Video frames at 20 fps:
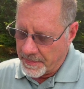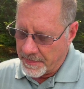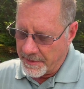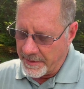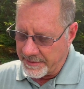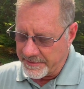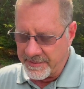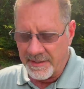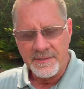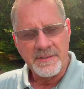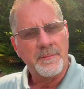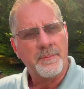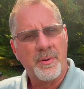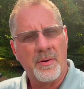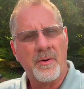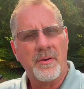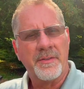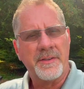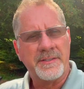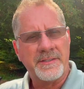it doesn't
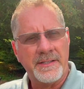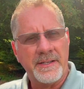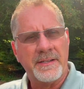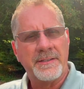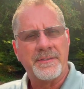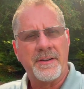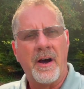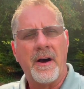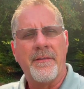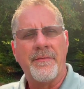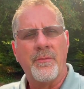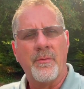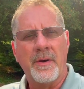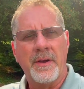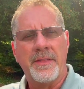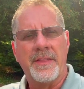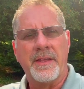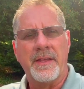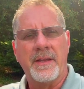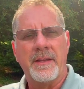pull the tent off
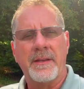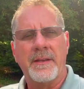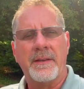with it.